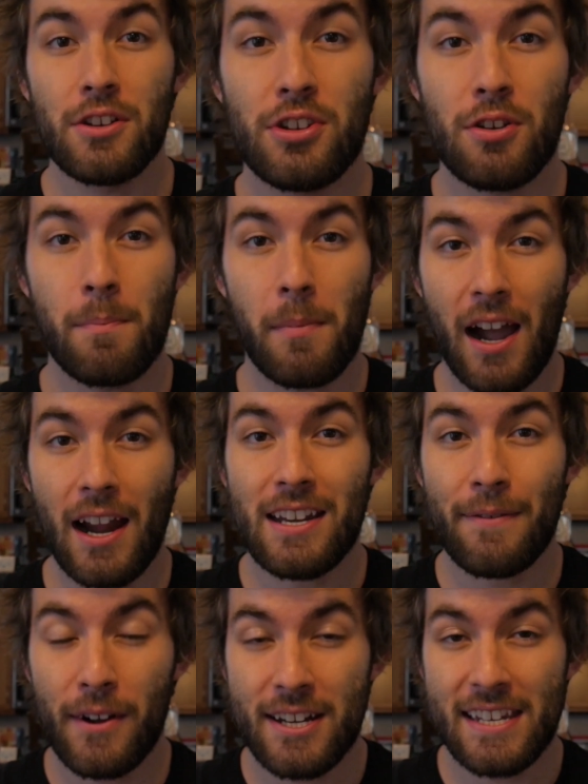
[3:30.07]
do you mind
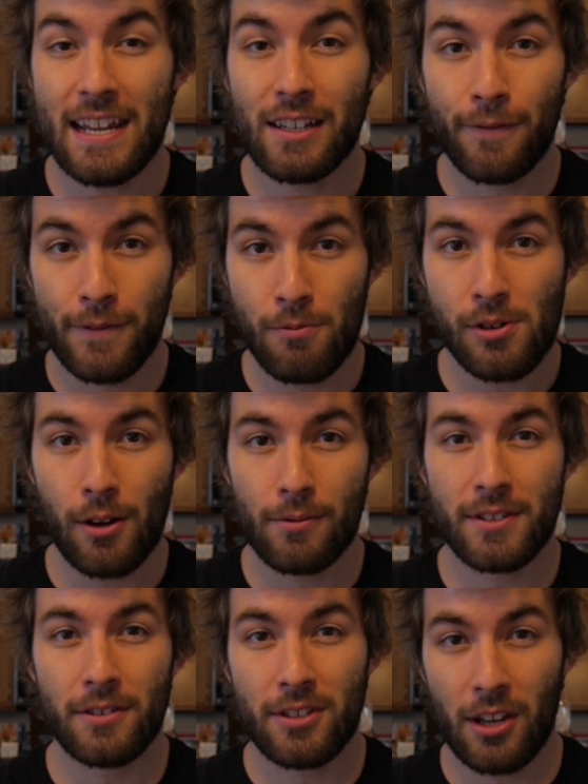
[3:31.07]
if I take a few
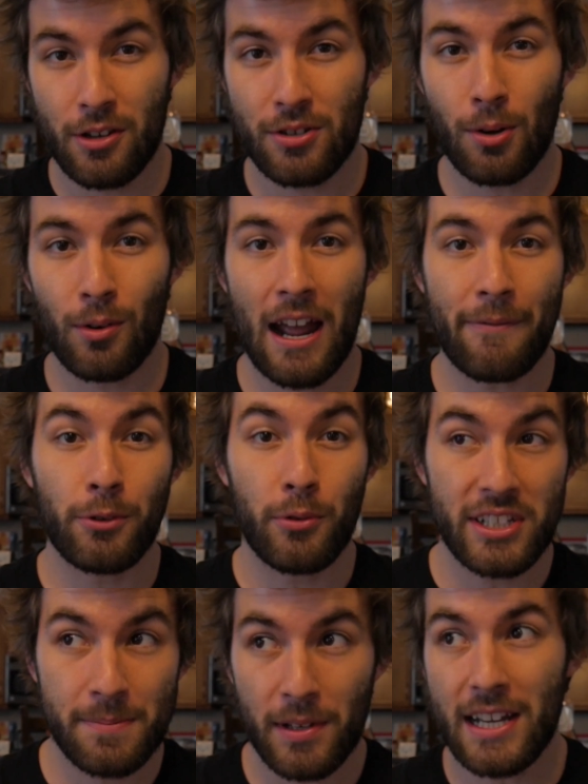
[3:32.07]
notes so you don't have to
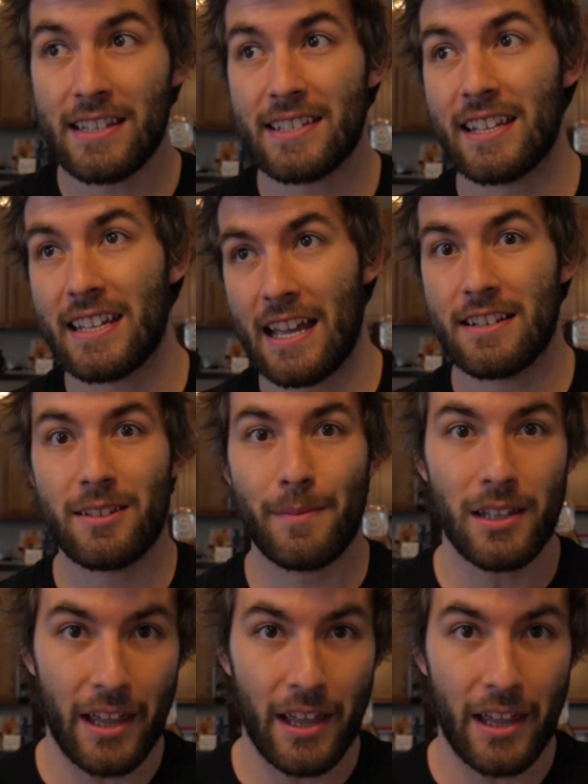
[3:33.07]
explain this again to me